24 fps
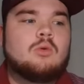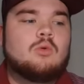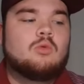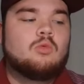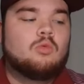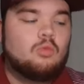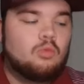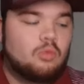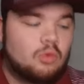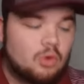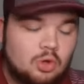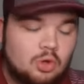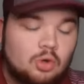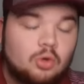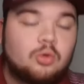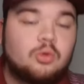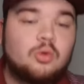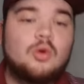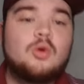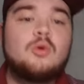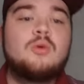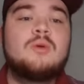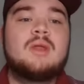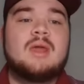
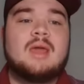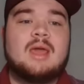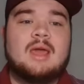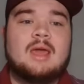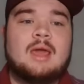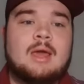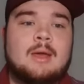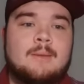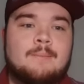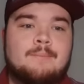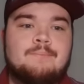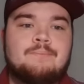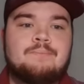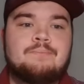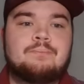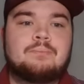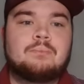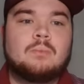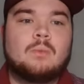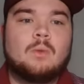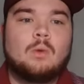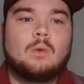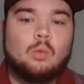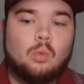Recruiting
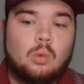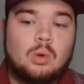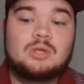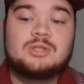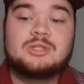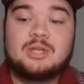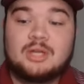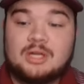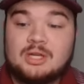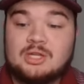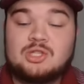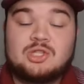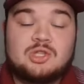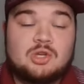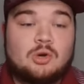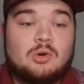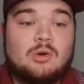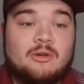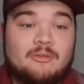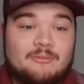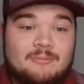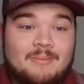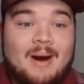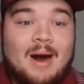was a concern
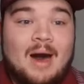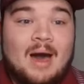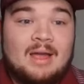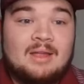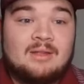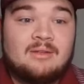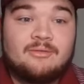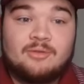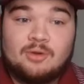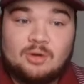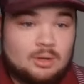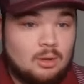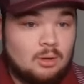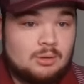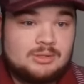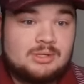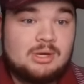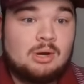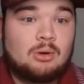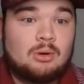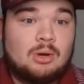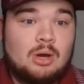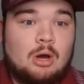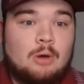of mine for Coach
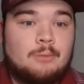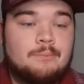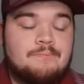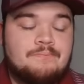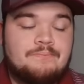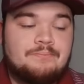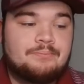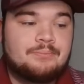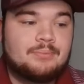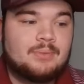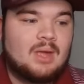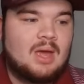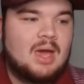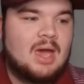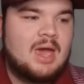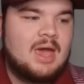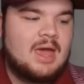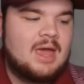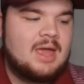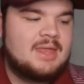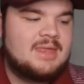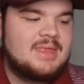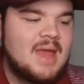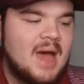Elko.
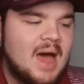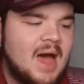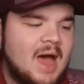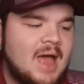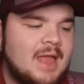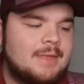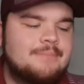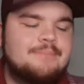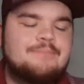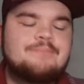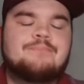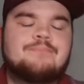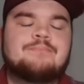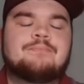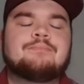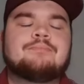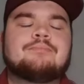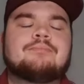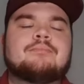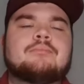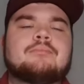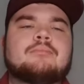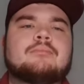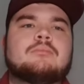And not,
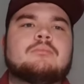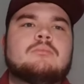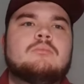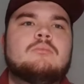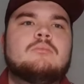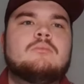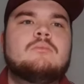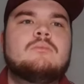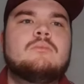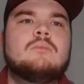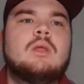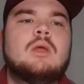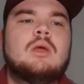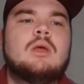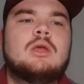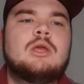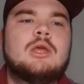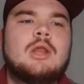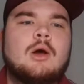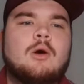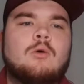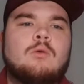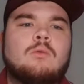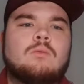you
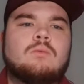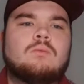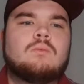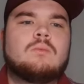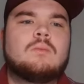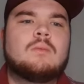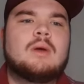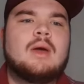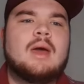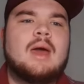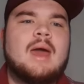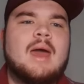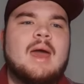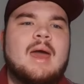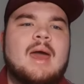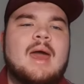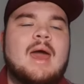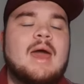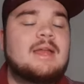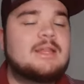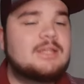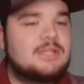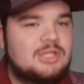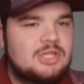know,
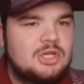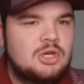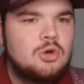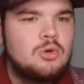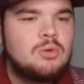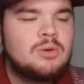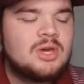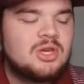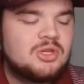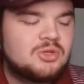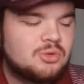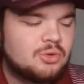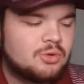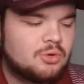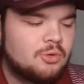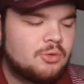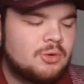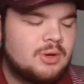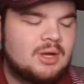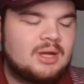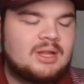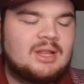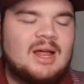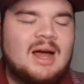at Duke, his
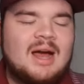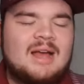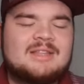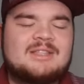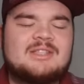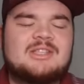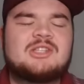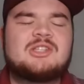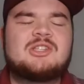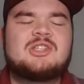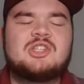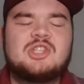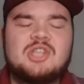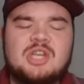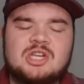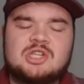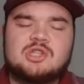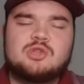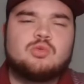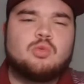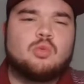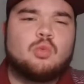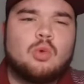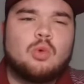recruiting classes
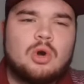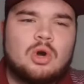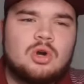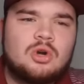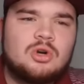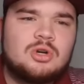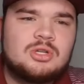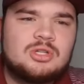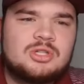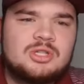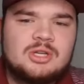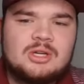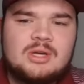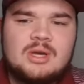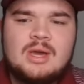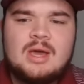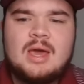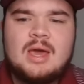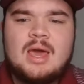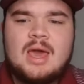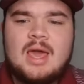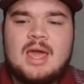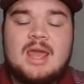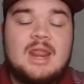just weren't.
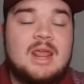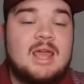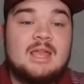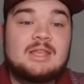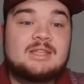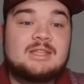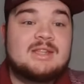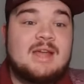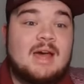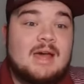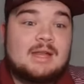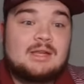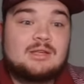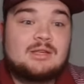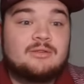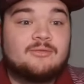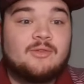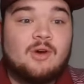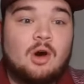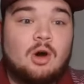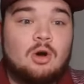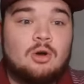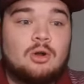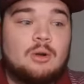And it's not his
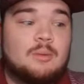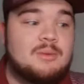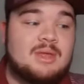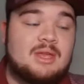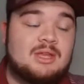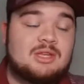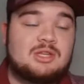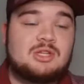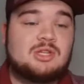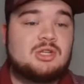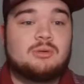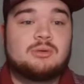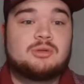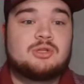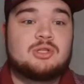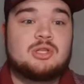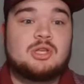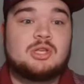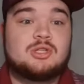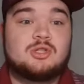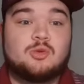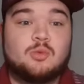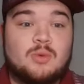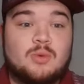fault. I mean, it's just it was
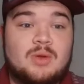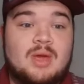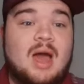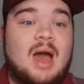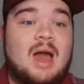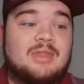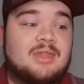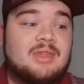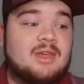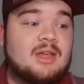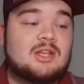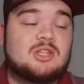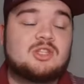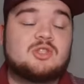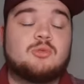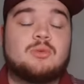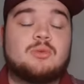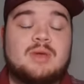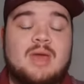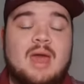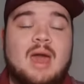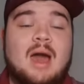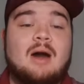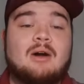it's the re- I think it's the
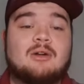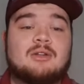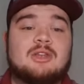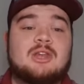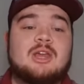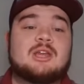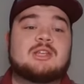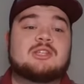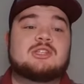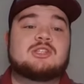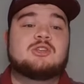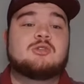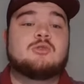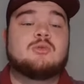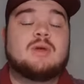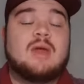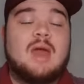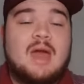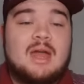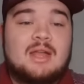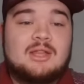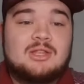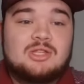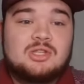reality at Duke.
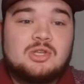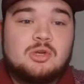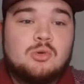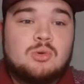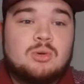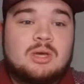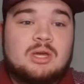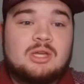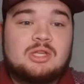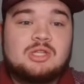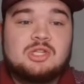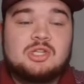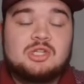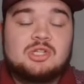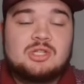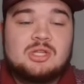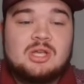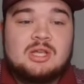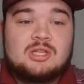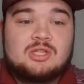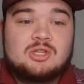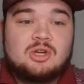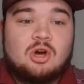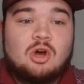At Duke, it's just
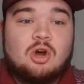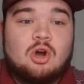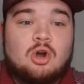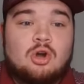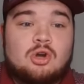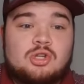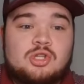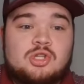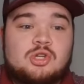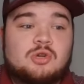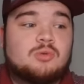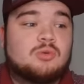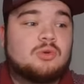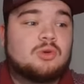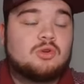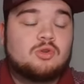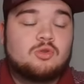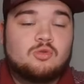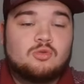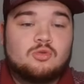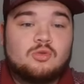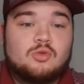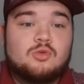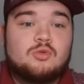it's hard to
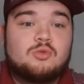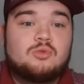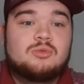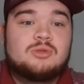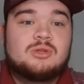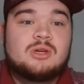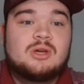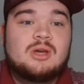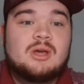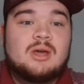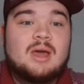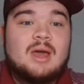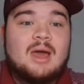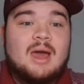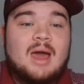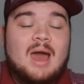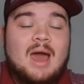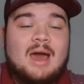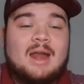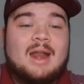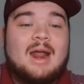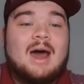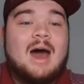recruit at a